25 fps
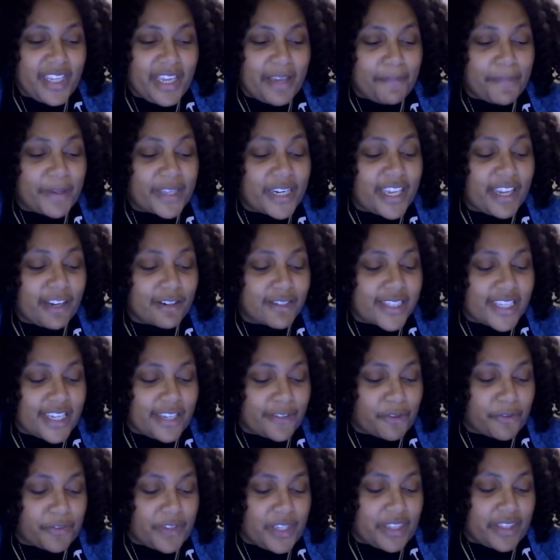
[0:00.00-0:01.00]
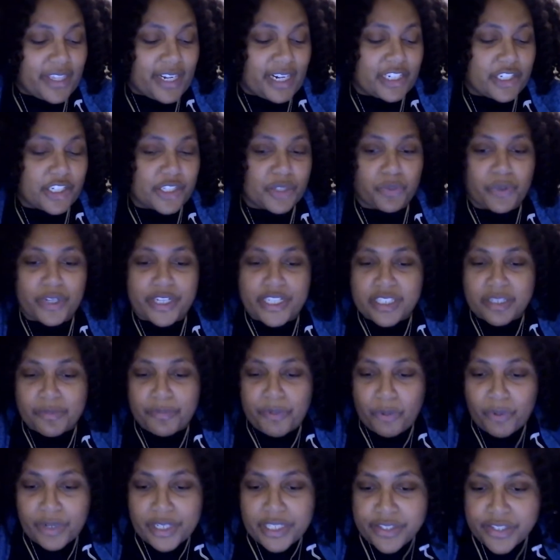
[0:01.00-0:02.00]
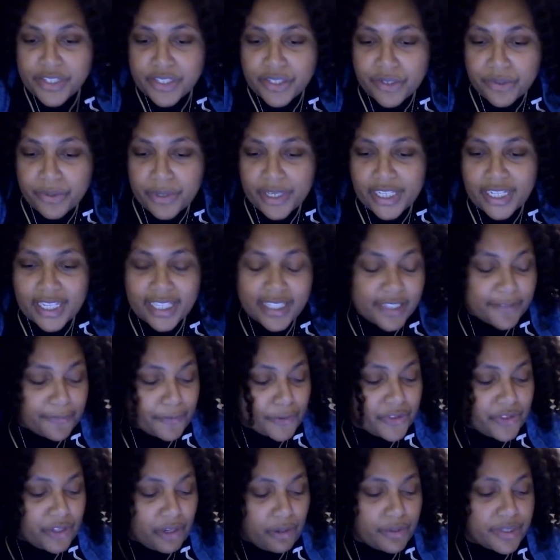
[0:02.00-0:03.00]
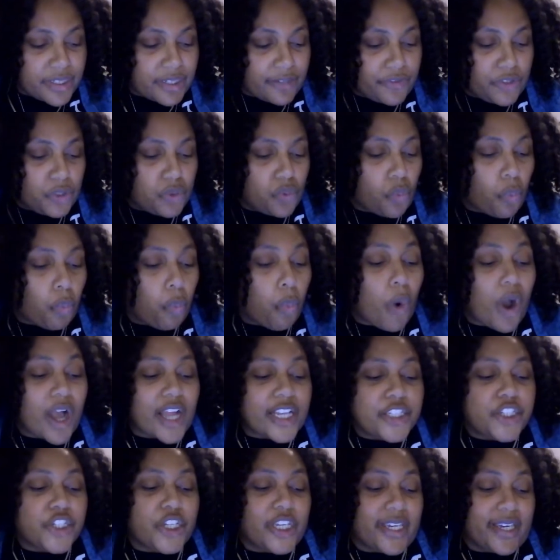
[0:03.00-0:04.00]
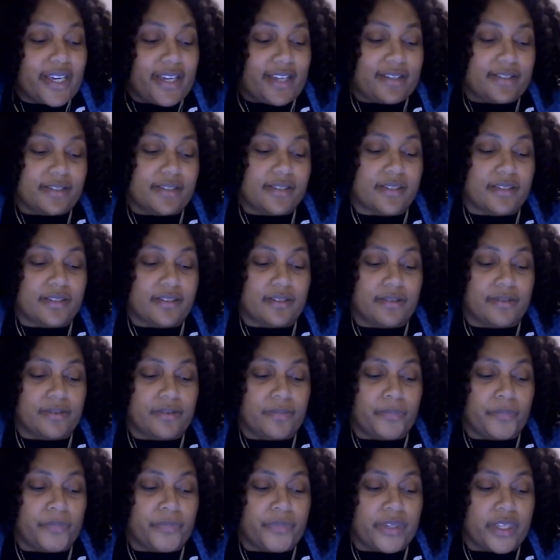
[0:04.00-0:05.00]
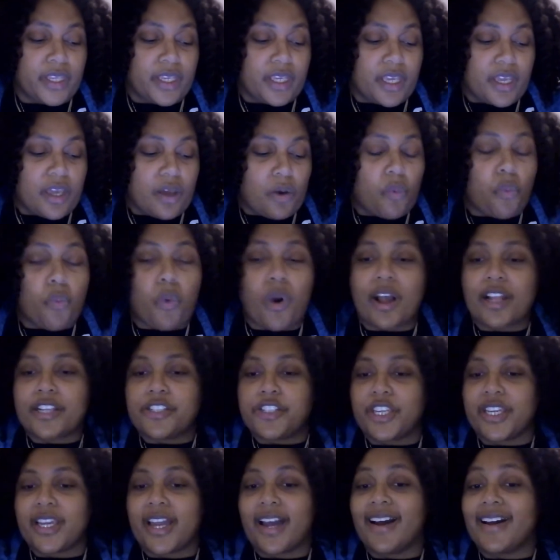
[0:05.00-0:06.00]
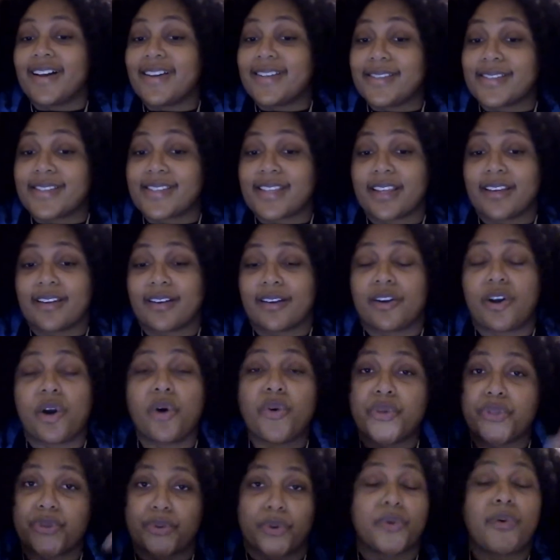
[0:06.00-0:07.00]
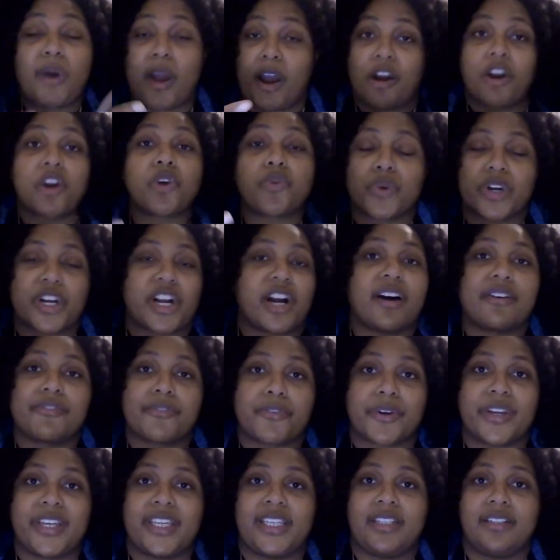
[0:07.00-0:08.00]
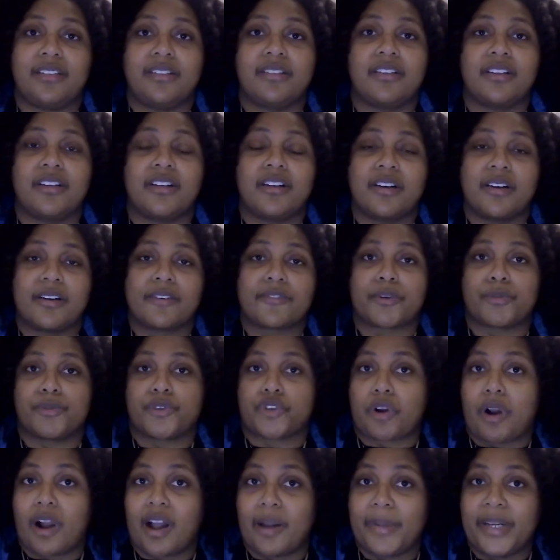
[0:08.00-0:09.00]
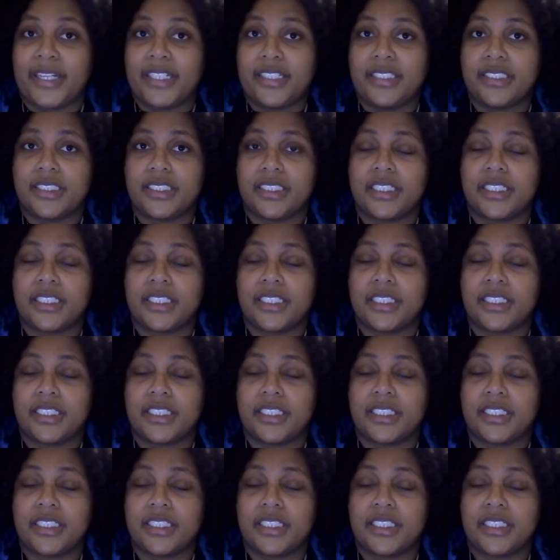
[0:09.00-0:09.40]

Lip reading: But here's the other thing that I just wanted to point to, and that's for those of you watching us go through our recovery from trauma.